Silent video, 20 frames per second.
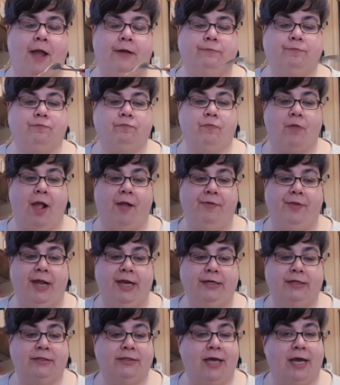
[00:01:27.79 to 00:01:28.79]
And they
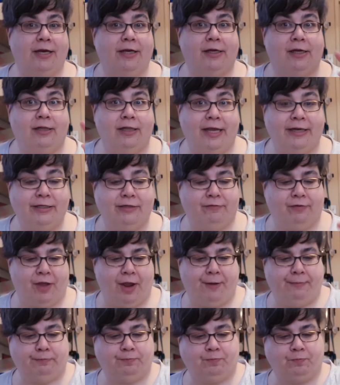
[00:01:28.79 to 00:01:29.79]
decided collectively
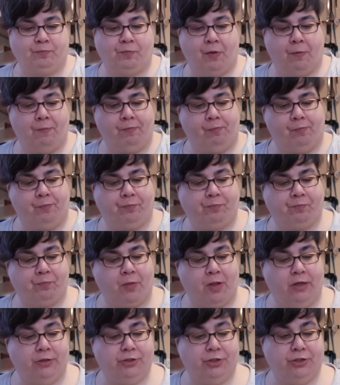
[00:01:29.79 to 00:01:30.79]

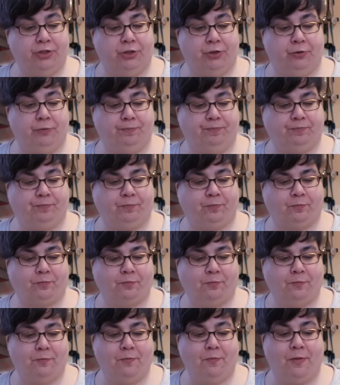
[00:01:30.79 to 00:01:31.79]
to do
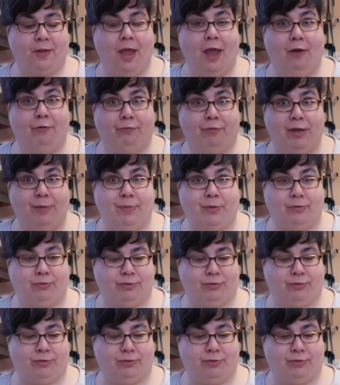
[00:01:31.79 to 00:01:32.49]
a reboot.